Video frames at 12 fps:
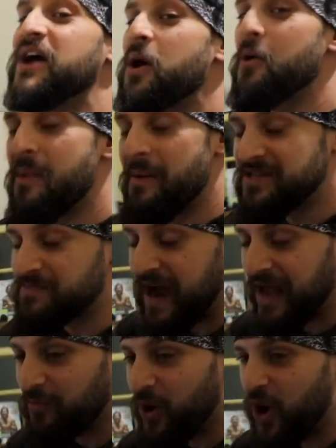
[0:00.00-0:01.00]
Remember,
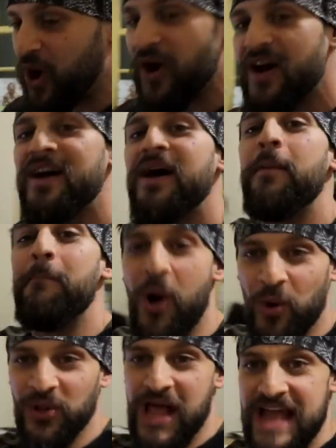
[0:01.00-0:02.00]
smile more
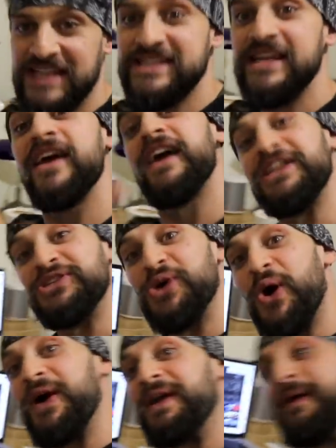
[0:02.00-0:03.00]
moan less. Enjoy.